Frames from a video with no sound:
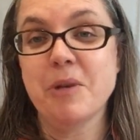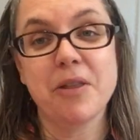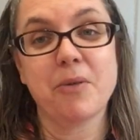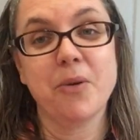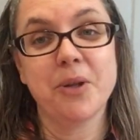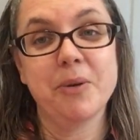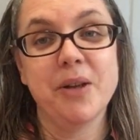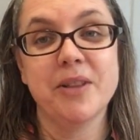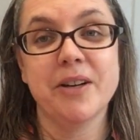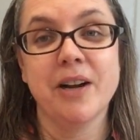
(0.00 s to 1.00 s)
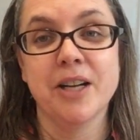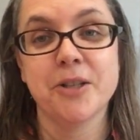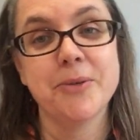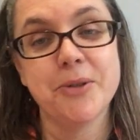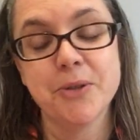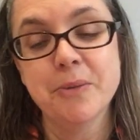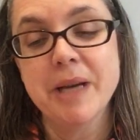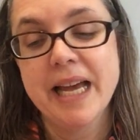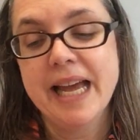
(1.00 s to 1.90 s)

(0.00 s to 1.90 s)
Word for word: me throwing you out there on YouTube.